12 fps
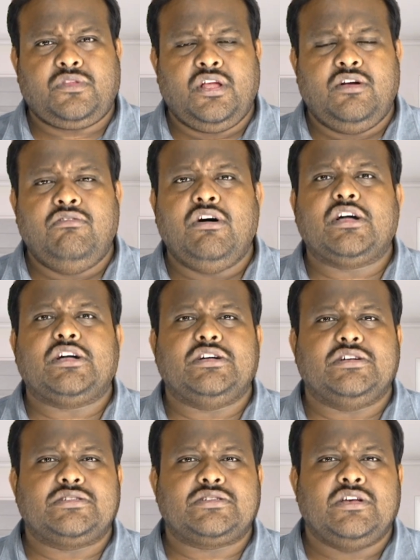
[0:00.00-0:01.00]

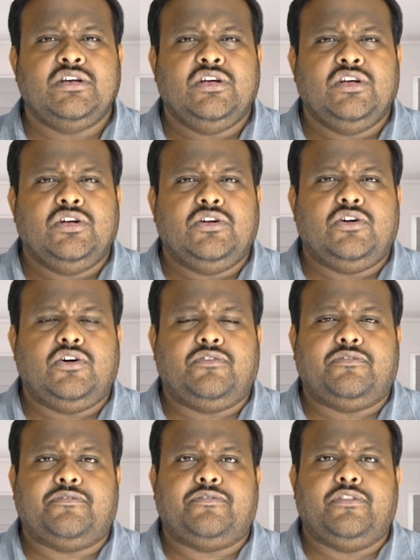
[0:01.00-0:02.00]
workers
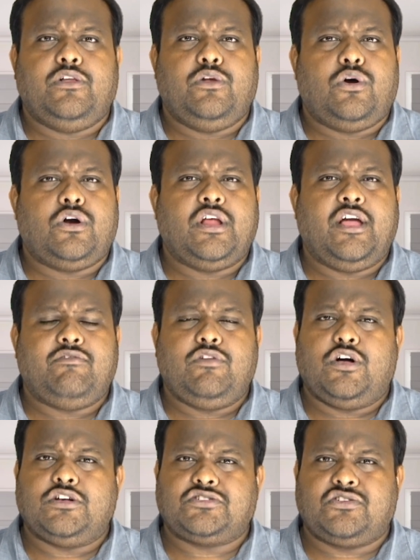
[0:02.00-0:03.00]
of the Lord have
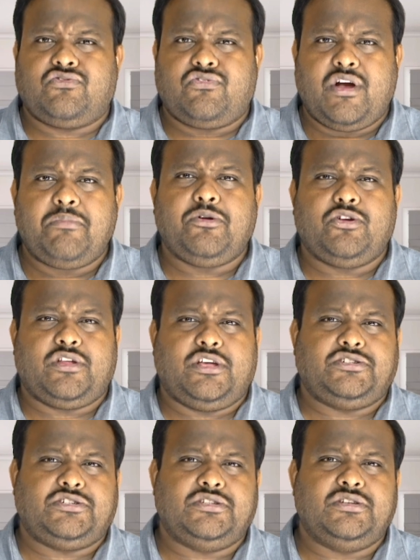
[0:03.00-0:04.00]
lost
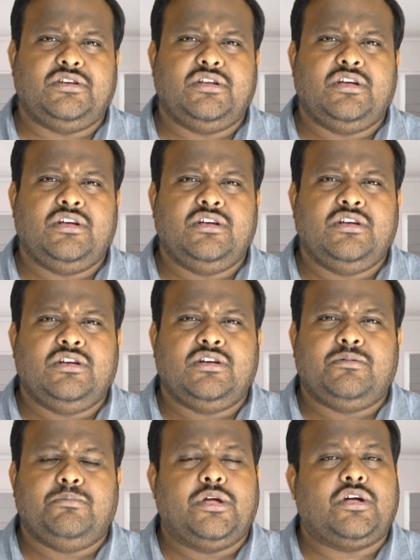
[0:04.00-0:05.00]
reputation
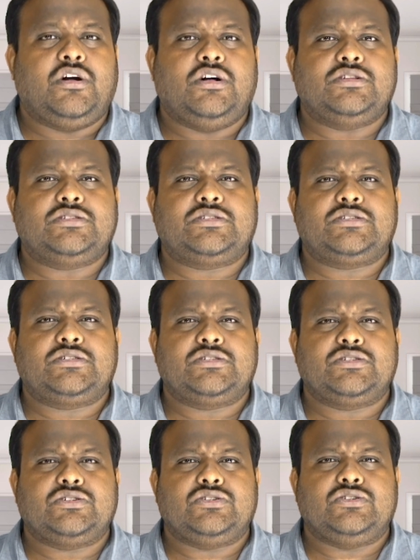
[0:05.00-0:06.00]
because
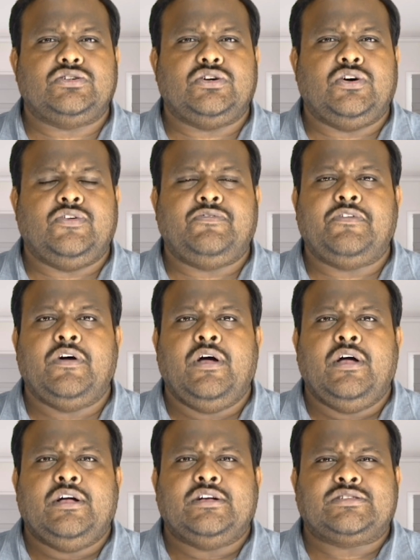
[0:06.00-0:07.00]
of
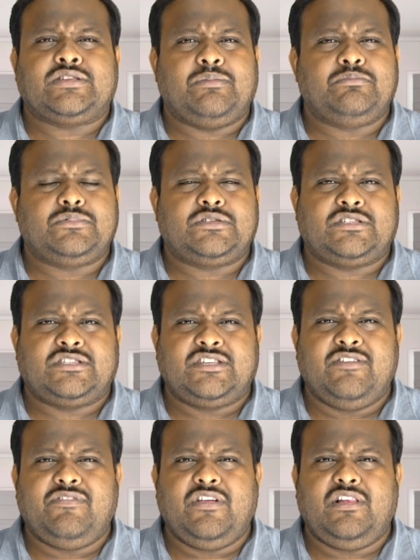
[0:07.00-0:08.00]
some
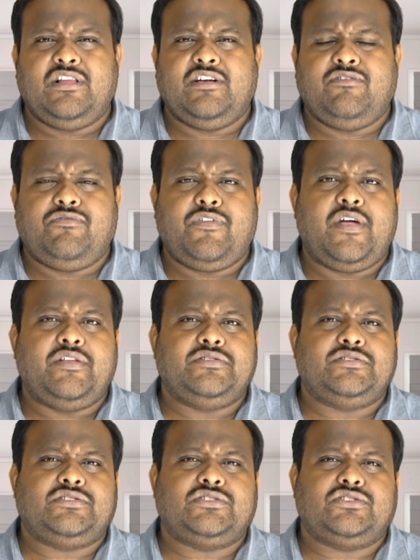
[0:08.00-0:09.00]
civil
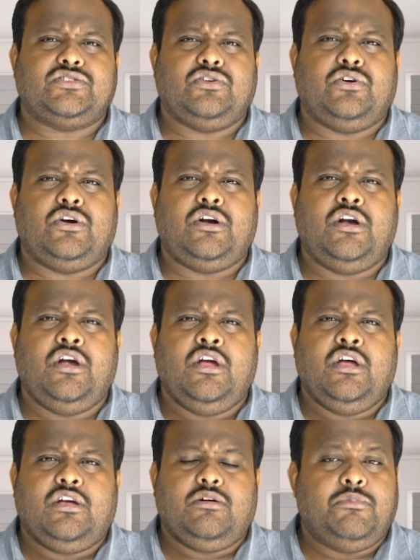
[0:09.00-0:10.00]
offense or
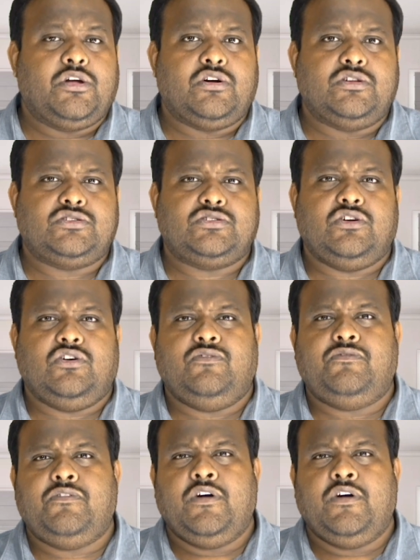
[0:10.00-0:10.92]
because of